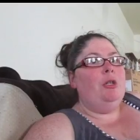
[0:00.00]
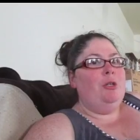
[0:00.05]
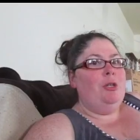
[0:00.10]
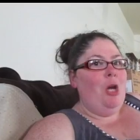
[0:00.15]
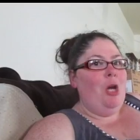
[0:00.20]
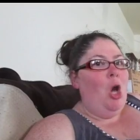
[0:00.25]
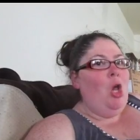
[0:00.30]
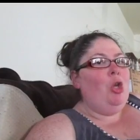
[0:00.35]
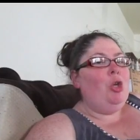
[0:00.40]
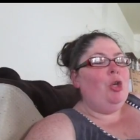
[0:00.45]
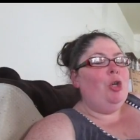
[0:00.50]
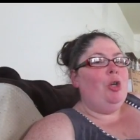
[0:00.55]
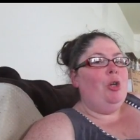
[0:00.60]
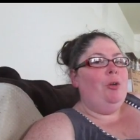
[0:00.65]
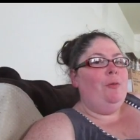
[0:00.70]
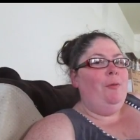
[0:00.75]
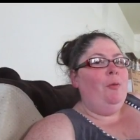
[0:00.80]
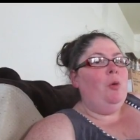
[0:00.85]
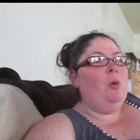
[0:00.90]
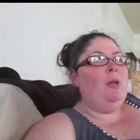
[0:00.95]

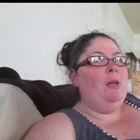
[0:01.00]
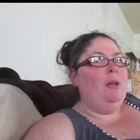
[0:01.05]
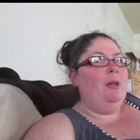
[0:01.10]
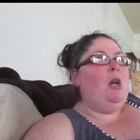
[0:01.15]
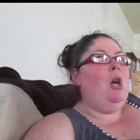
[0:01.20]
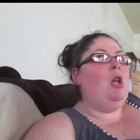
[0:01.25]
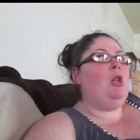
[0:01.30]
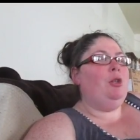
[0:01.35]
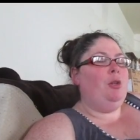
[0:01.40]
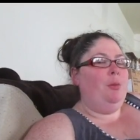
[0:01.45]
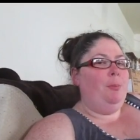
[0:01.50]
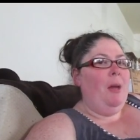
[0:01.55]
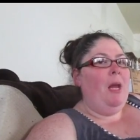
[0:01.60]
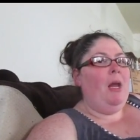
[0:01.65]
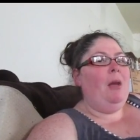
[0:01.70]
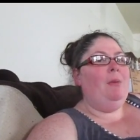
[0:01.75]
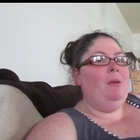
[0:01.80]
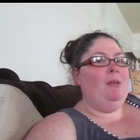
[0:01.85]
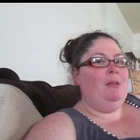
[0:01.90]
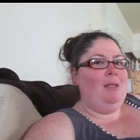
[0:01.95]
$40
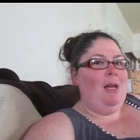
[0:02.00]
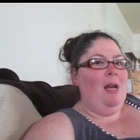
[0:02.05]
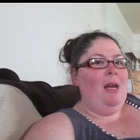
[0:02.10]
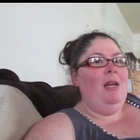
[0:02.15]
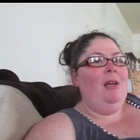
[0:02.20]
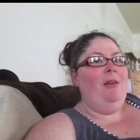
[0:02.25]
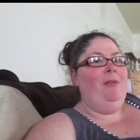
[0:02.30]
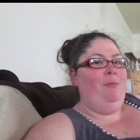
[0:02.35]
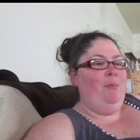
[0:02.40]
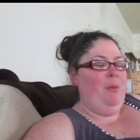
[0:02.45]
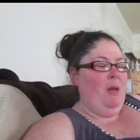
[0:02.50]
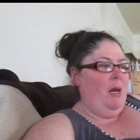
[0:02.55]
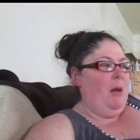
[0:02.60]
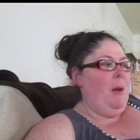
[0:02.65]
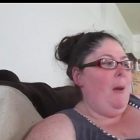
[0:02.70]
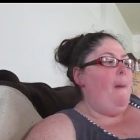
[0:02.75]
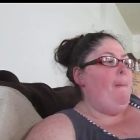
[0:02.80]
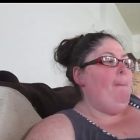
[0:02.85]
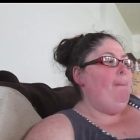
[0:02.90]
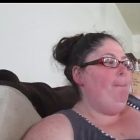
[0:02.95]
payments I have
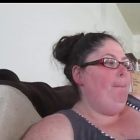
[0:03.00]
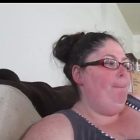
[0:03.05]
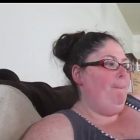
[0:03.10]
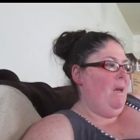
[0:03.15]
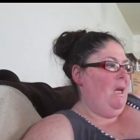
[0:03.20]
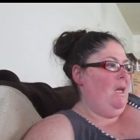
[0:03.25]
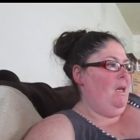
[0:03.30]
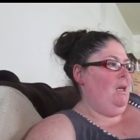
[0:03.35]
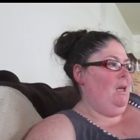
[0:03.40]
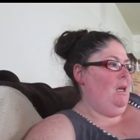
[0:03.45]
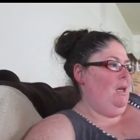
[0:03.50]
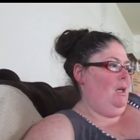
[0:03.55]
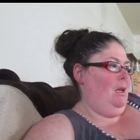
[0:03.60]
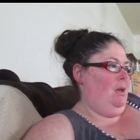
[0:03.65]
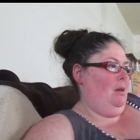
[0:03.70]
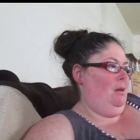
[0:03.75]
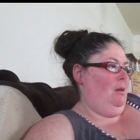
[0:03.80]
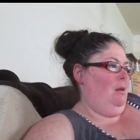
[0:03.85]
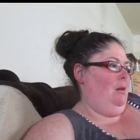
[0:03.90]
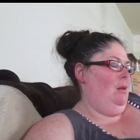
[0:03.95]
been
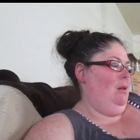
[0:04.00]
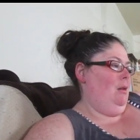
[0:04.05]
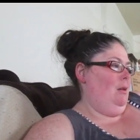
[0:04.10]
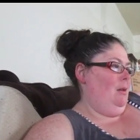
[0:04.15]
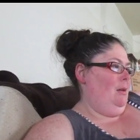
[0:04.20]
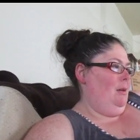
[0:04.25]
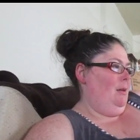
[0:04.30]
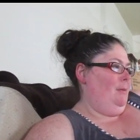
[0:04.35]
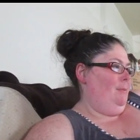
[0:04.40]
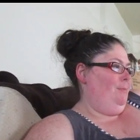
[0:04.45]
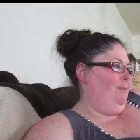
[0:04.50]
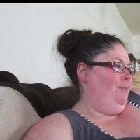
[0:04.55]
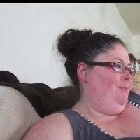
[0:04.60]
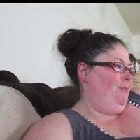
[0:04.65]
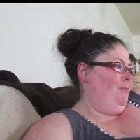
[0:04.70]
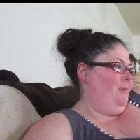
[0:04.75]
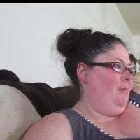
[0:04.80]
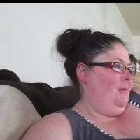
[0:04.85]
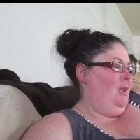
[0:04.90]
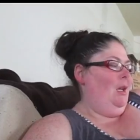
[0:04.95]
making.
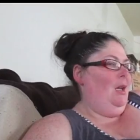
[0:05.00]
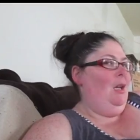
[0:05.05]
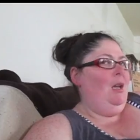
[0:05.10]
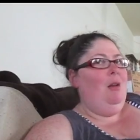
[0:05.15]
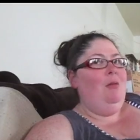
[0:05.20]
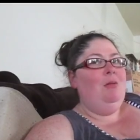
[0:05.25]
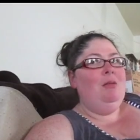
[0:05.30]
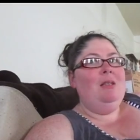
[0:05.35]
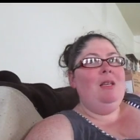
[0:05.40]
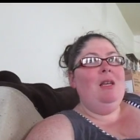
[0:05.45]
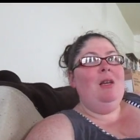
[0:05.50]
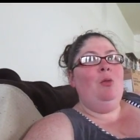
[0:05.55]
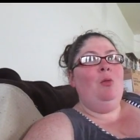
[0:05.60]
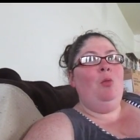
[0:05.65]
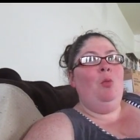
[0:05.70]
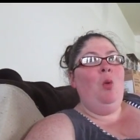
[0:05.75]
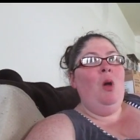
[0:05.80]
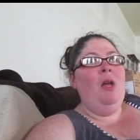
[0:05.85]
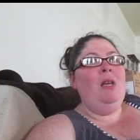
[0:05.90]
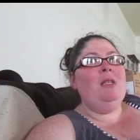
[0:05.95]
And I was like,
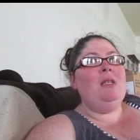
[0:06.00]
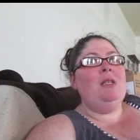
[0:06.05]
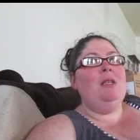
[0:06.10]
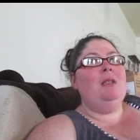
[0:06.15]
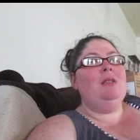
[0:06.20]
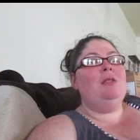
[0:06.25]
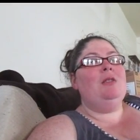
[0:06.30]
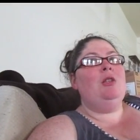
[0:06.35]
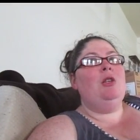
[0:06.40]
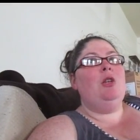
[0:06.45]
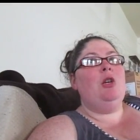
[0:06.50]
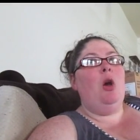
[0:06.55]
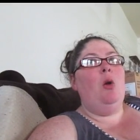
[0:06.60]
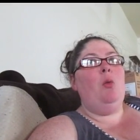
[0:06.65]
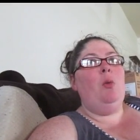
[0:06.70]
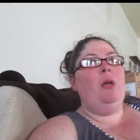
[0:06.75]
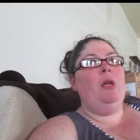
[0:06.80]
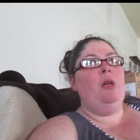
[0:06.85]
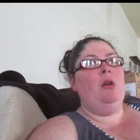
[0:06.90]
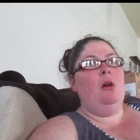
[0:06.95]
what is
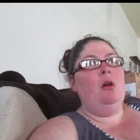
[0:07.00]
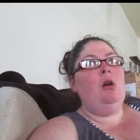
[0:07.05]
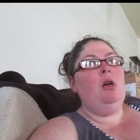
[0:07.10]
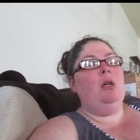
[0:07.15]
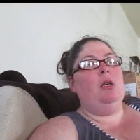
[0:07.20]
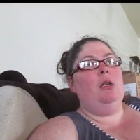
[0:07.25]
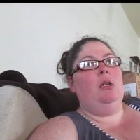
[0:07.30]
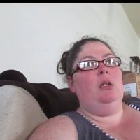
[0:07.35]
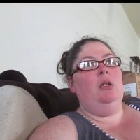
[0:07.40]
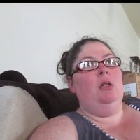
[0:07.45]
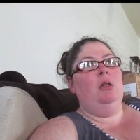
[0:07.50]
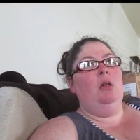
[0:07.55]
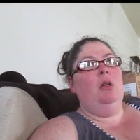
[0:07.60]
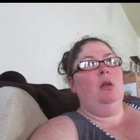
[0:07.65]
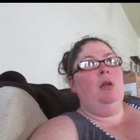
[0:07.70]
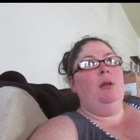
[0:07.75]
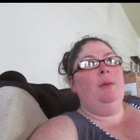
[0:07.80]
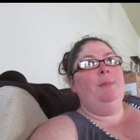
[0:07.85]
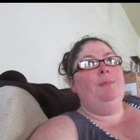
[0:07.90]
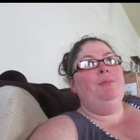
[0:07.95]
going on?
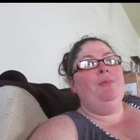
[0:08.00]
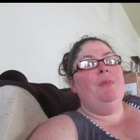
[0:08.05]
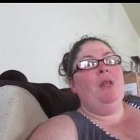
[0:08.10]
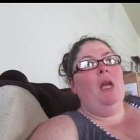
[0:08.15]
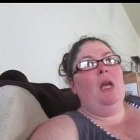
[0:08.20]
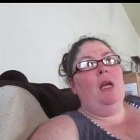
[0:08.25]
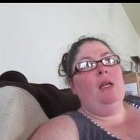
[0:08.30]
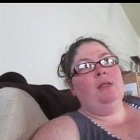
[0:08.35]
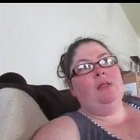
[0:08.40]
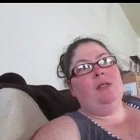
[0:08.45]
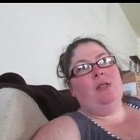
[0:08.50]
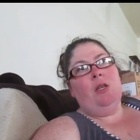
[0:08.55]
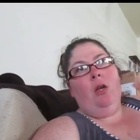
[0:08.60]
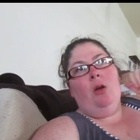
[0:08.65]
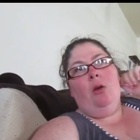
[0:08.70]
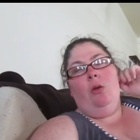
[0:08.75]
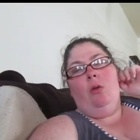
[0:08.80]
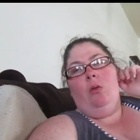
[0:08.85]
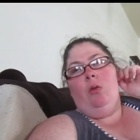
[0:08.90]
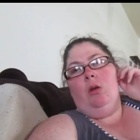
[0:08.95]
And
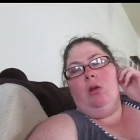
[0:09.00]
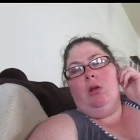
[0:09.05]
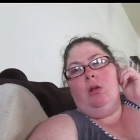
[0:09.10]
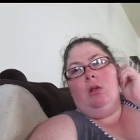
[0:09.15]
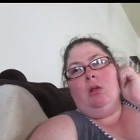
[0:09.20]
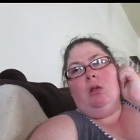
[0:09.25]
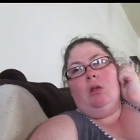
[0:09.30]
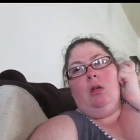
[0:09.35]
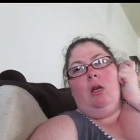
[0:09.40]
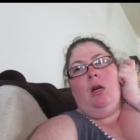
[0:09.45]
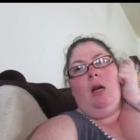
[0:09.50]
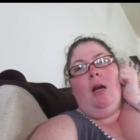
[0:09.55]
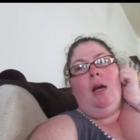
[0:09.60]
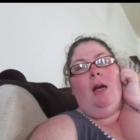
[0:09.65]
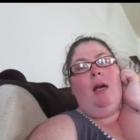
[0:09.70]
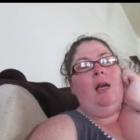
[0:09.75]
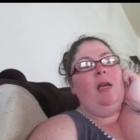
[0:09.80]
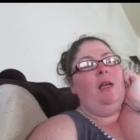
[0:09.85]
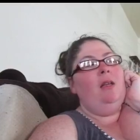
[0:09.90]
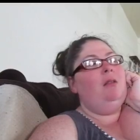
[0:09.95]
so
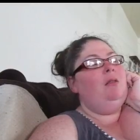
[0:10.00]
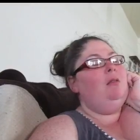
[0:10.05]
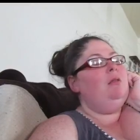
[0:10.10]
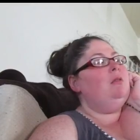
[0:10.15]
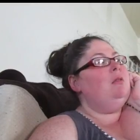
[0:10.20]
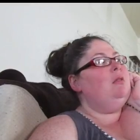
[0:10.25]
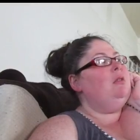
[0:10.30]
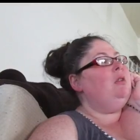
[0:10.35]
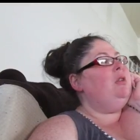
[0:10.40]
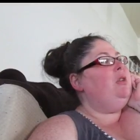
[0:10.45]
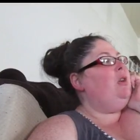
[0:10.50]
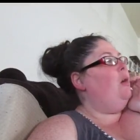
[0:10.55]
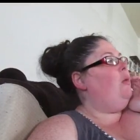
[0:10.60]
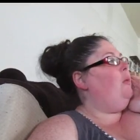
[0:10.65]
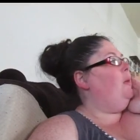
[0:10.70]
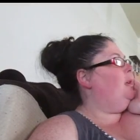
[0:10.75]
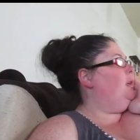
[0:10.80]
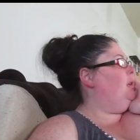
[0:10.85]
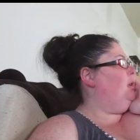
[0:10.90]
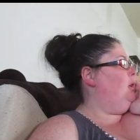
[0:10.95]
I
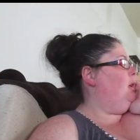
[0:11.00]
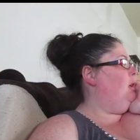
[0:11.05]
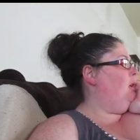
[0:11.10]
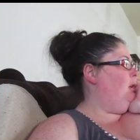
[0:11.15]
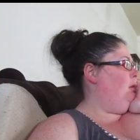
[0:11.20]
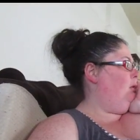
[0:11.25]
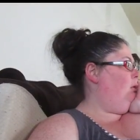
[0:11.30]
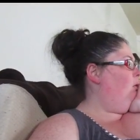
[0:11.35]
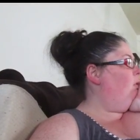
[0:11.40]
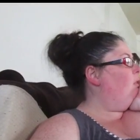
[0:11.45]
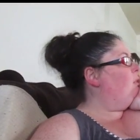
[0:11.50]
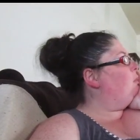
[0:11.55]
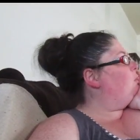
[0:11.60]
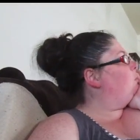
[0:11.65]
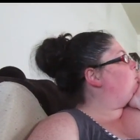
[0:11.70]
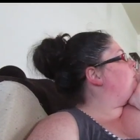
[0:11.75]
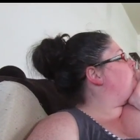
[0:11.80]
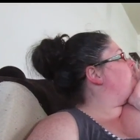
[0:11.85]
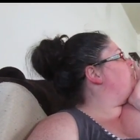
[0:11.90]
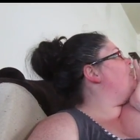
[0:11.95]
go in and I look at the
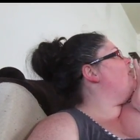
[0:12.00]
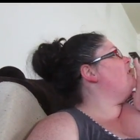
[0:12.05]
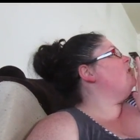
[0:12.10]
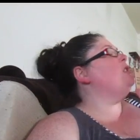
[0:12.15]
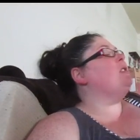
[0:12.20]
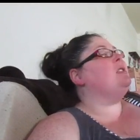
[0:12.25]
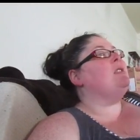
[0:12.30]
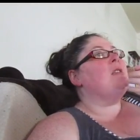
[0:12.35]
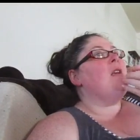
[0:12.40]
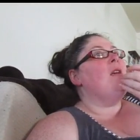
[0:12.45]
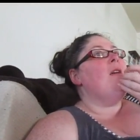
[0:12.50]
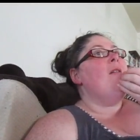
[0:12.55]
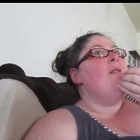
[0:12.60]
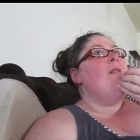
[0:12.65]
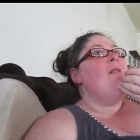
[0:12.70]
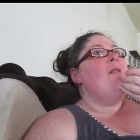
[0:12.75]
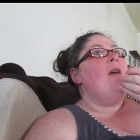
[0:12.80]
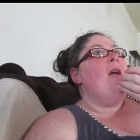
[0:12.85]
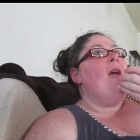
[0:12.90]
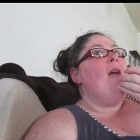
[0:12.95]
transactions,
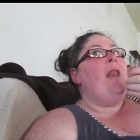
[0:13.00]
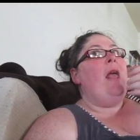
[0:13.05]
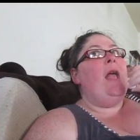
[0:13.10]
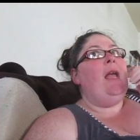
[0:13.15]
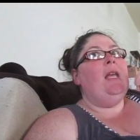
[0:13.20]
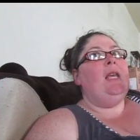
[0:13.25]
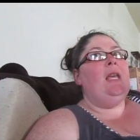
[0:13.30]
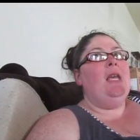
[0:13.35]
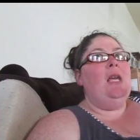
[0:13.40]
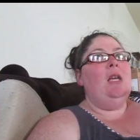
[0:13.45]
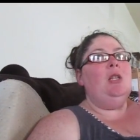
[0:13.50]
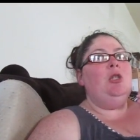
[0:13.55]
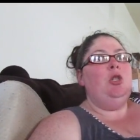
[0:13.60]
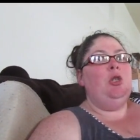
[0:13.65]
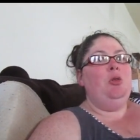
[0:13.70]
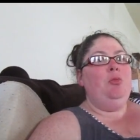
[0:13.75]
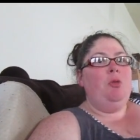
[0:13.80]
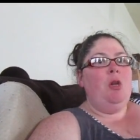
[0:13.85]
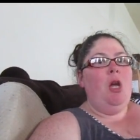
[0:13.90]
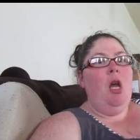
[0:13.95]
and I kid
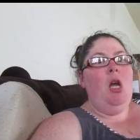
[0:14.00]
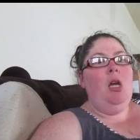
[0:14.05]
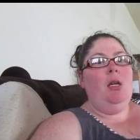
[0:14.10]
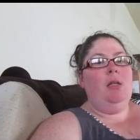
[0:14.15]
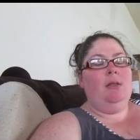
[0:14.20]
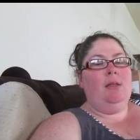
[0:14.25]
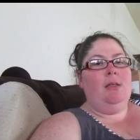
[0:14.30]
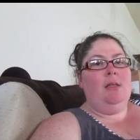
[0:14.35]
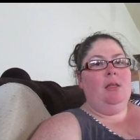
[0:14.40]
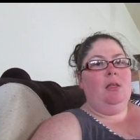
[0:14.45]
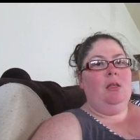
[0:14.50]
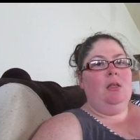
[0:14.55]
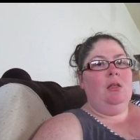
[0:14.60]
you not,